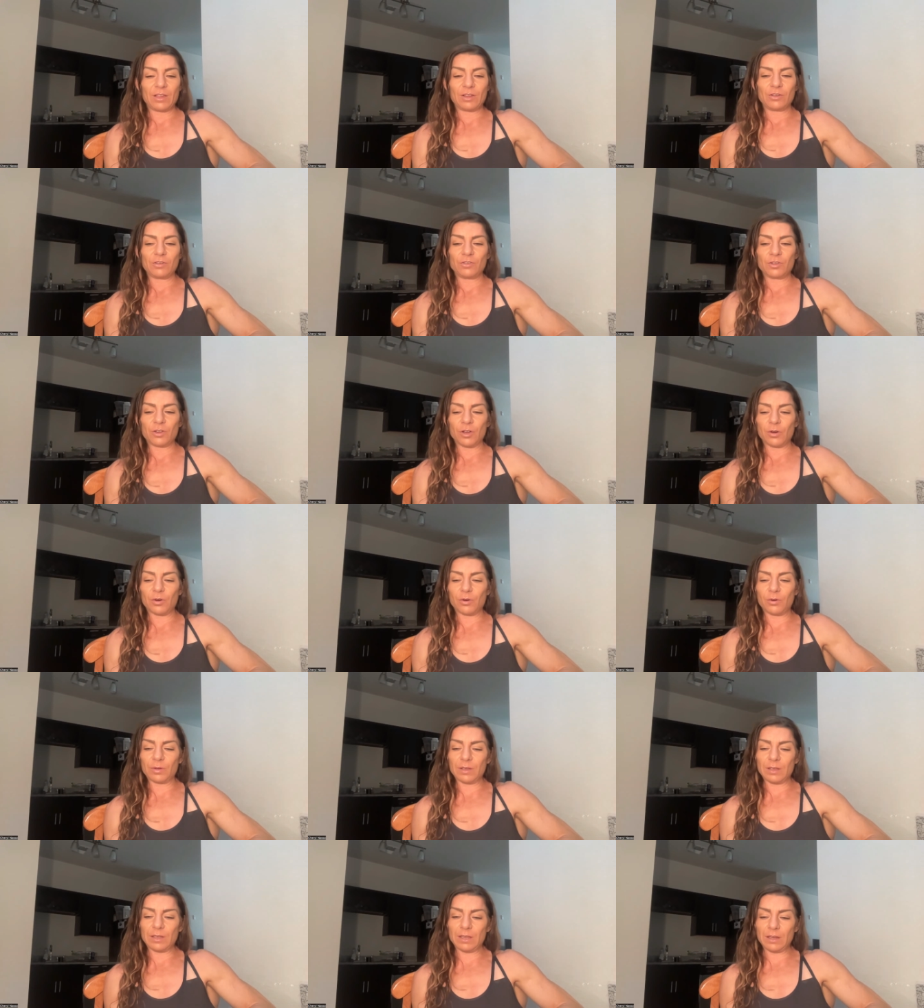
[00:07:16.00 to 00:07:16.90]

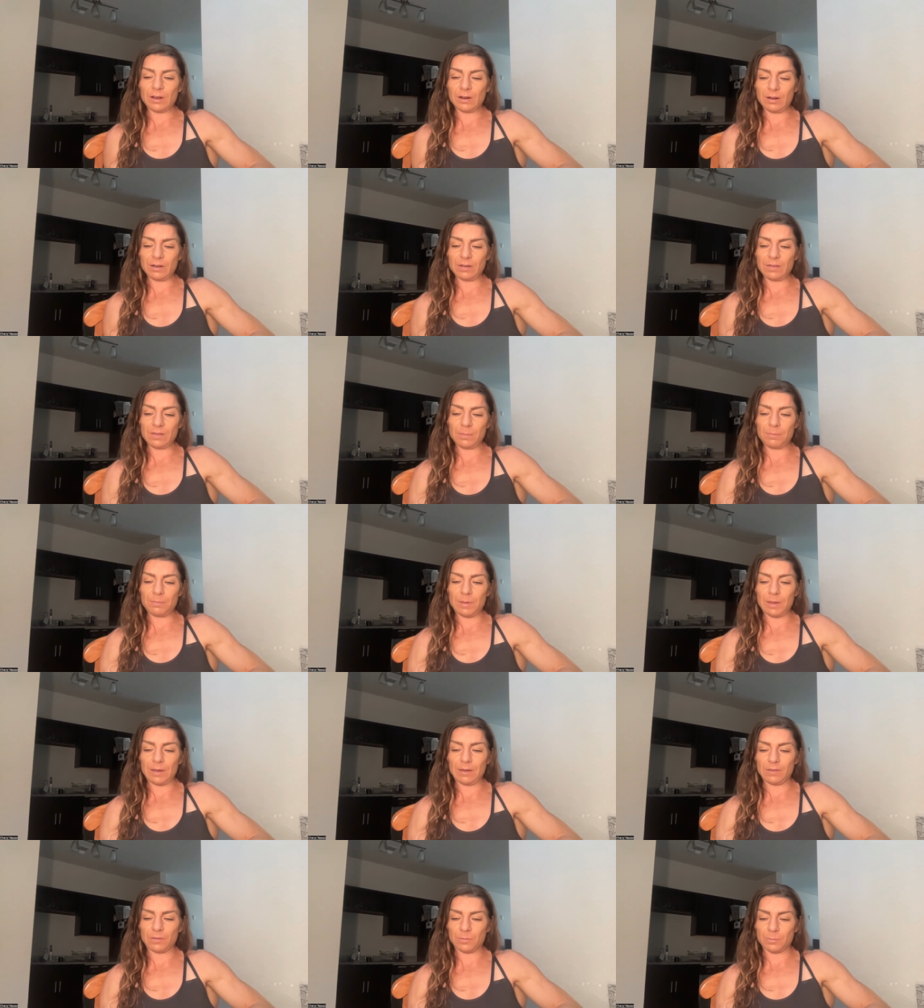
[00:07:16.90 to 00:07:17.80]
So here is the
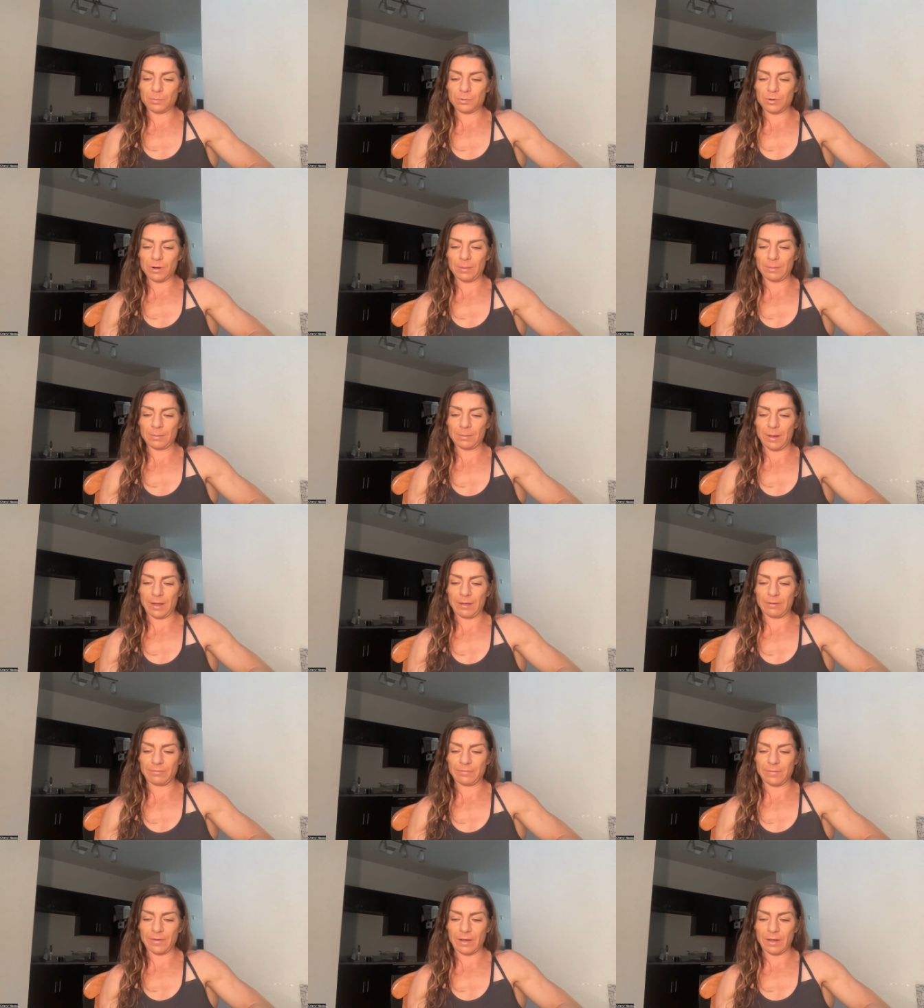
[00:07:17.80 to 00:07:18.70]
biggest problem
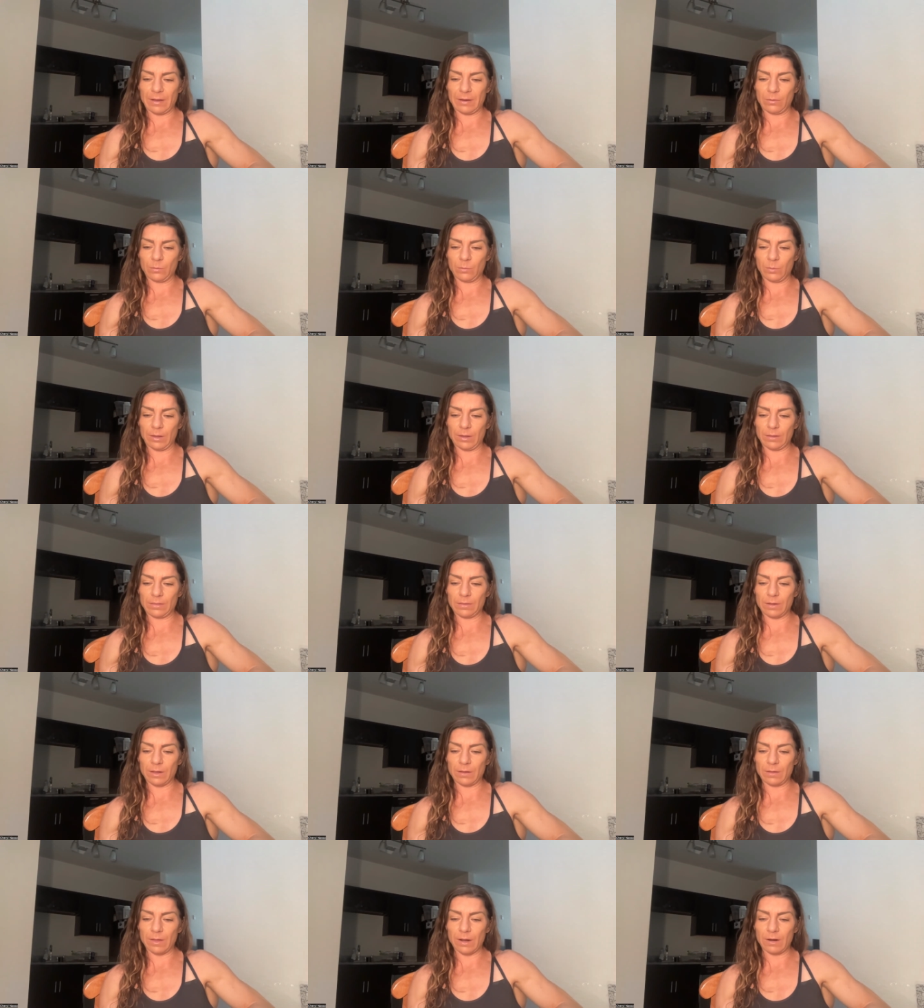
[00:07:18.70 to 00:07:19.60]
I find with
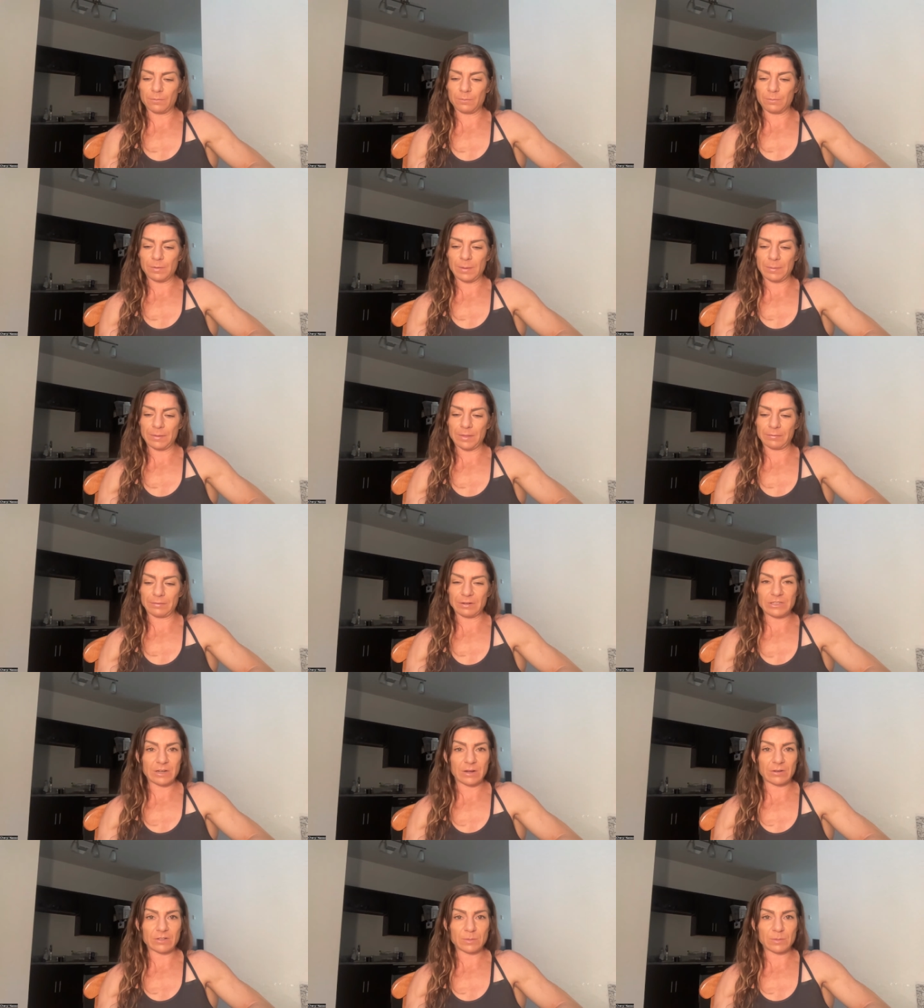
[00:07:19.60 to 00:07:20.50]
a lot of people that
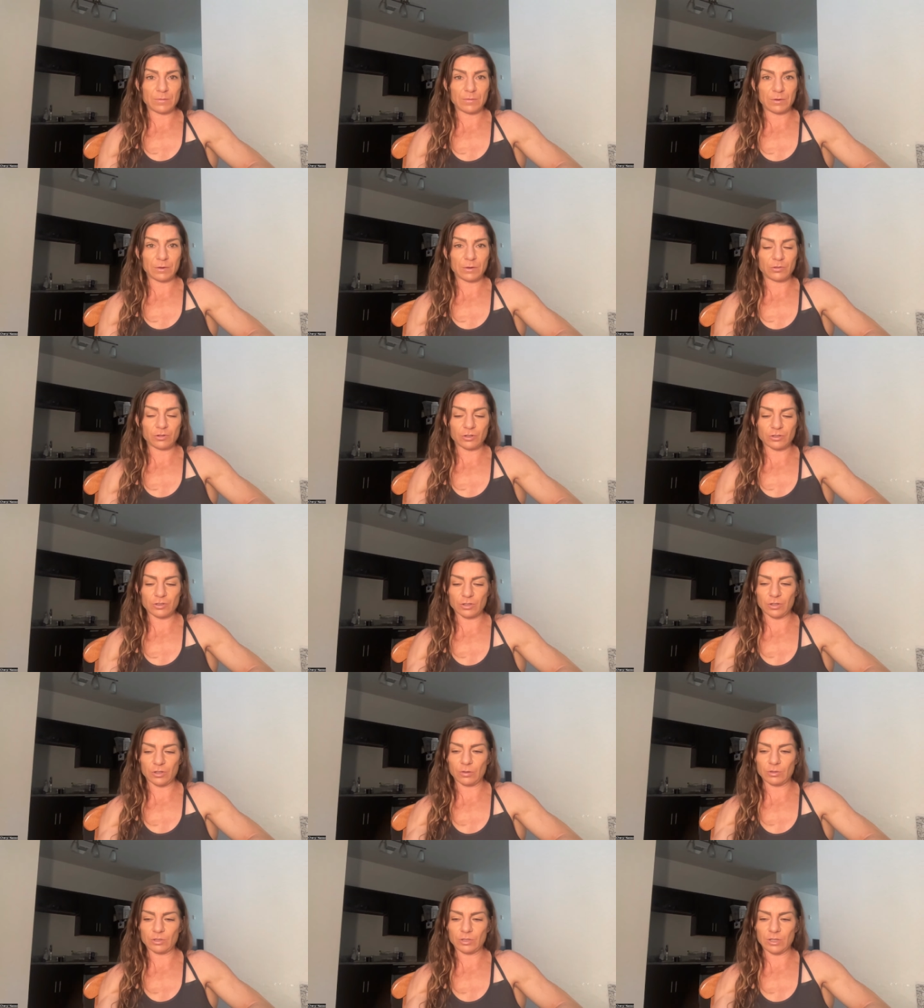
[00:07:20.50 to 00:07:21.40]
reach out to me for nutrition
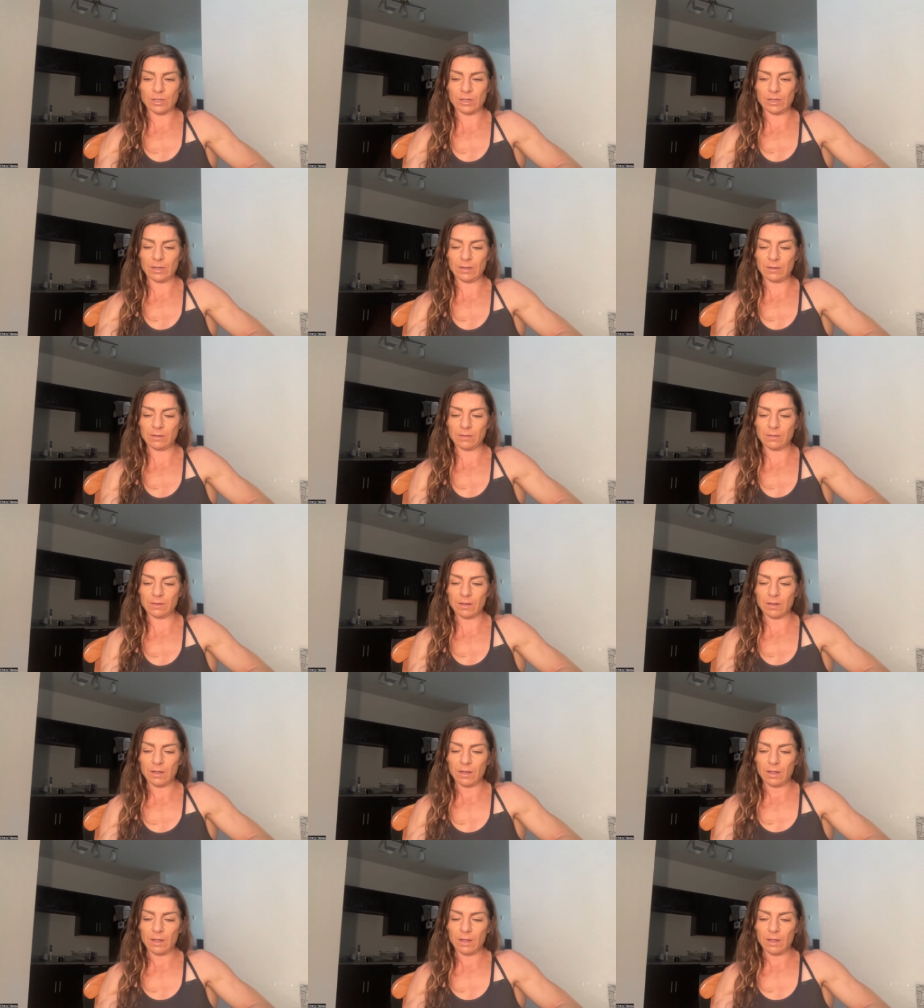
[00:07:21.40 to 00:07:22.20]
coaching is,